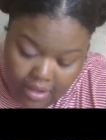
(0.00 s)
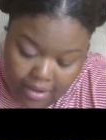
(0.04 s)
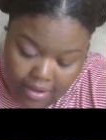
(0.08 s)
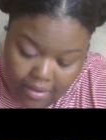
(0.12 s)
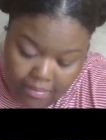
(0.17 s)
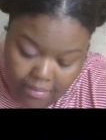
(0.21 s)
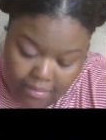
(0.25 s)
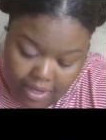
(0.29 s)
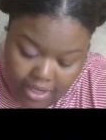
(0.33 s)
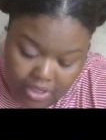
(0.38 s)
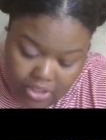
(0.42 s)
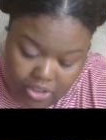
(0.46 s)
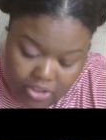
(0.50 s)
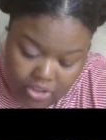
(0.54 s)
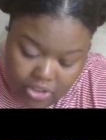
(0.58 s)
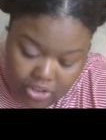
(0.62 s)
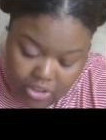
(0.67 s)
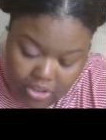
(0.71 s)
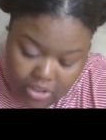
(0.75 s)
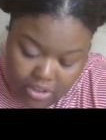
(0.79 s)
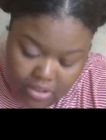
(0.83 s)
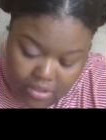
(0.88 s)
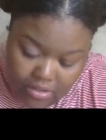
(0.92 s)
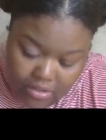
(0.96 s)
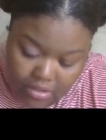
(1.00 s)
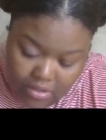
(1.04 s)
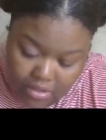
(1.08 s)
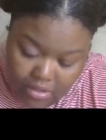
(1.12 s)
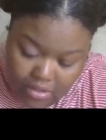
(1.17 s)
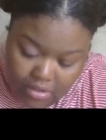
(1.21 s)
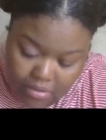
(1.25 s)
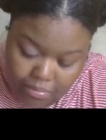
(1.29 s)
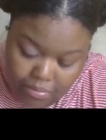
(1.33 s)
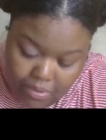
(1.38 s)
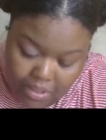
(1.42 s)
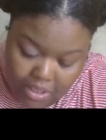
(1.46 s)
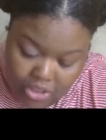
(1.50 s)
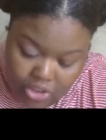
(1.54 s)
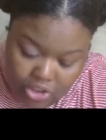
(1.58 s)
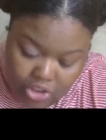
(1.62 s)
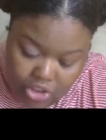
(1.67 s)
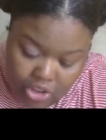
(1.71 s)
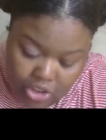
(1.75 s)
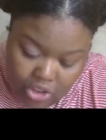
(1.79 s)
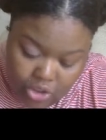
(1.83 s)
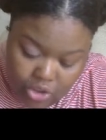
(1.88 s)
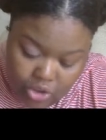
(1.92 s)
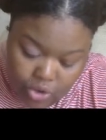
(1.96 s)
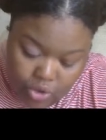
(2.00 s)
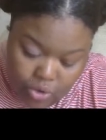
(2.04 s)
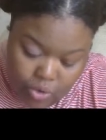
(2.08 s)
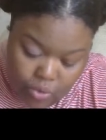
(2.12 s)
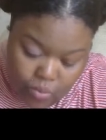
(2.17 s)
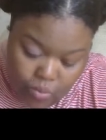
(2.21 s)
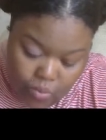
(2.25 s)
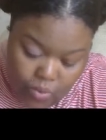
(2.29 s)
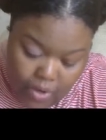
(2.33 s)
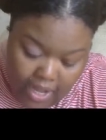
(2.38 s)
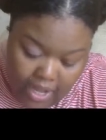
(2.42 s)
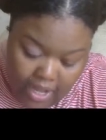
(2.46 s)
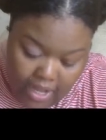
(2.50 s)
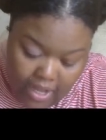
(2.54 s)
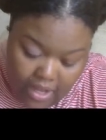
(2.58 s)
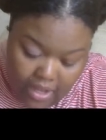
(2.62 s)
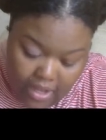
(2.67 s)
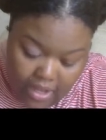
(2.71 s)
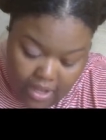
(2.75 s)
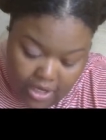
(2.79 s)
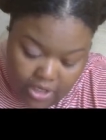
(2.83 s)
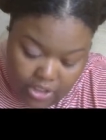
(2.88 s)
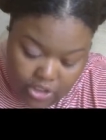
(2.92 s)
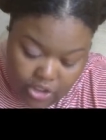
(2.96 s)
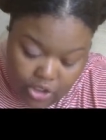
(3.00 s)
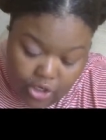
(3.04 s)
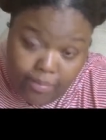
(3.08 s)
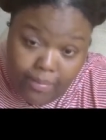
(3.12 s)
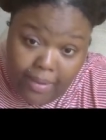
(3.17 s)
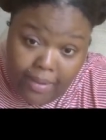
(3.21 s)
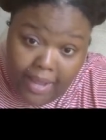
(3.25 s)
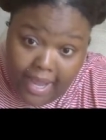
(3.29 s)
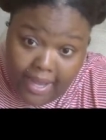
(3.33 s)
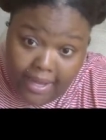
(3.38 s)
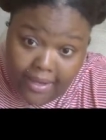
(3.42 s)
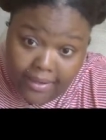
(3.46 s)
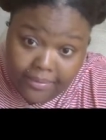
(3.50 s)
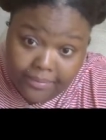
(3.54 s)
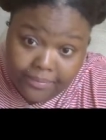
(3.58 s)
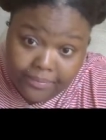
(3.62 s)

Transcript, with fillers: peach, peach sweat, uh, sorbet.